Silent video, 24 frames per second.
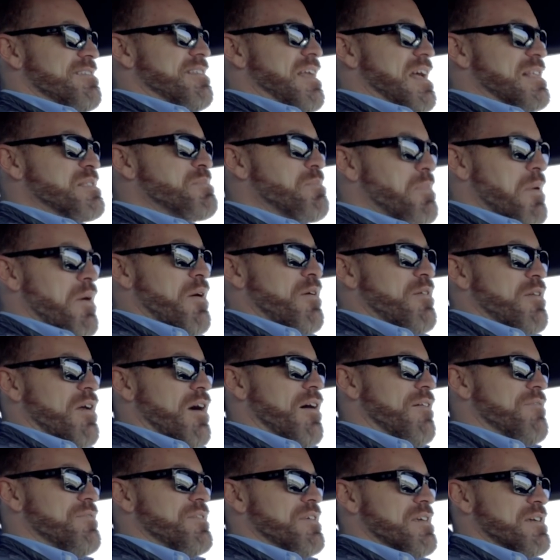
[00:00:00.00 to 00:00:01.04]
that's part
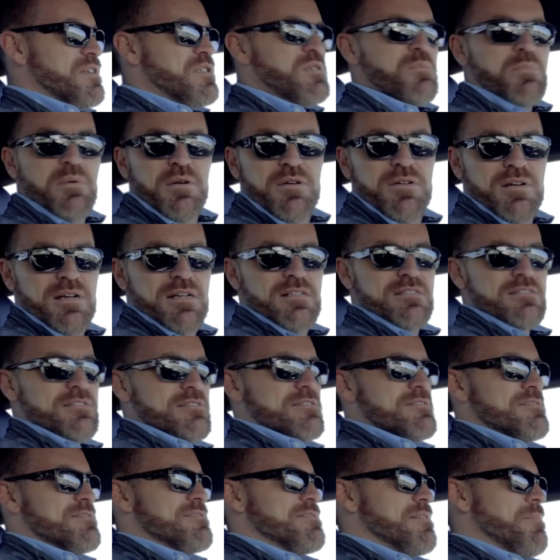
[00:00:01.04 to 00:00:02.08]
of the
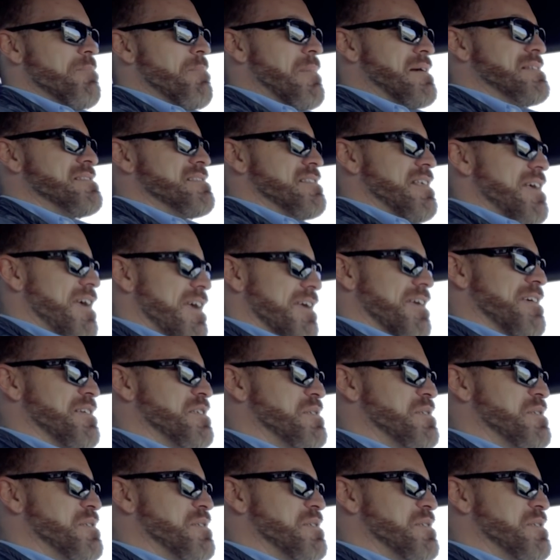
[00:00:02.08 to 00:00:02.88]
experience, the Mustang